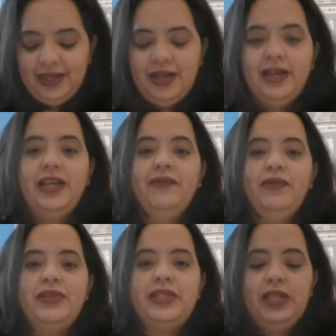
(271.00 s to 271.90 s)
I give her
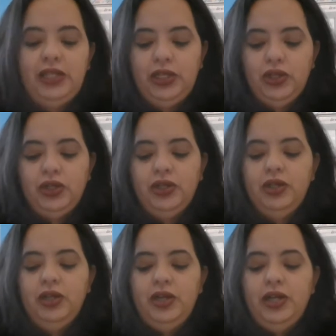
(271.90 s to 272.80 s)
a steely look.
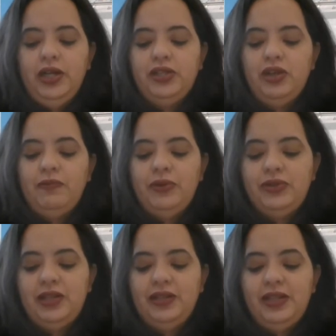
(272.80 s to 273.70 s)

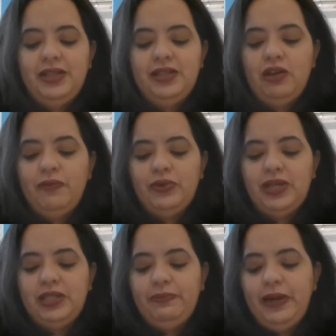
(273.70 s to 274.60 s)
This is almost
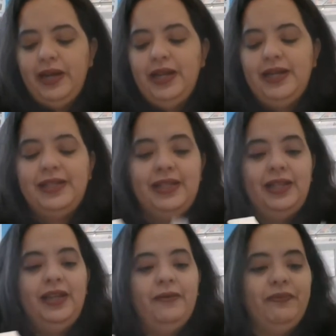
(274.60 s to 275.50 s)
as bad as
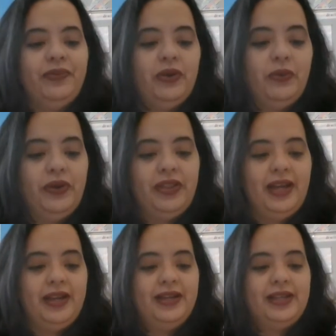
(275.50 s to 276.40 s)
dealing with
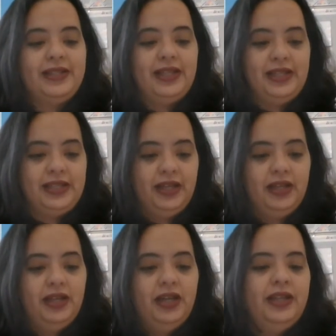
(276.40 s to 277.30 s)
Edna's
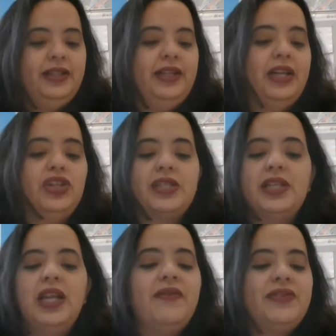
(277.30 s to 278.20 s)
teasing. Dia just
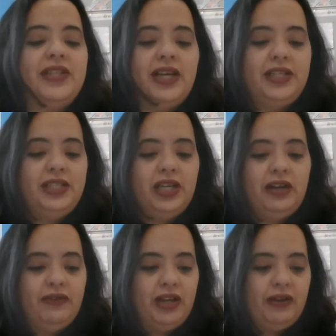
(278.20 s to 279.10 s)
loves the idea
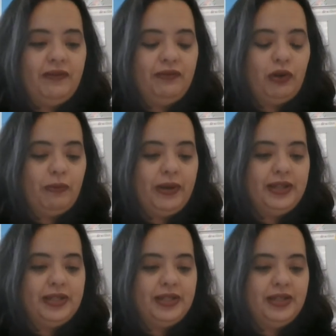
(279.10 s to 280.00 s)
of love and
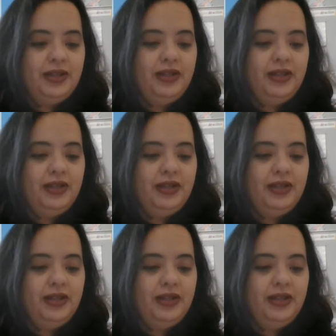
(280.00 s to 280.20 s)
romance.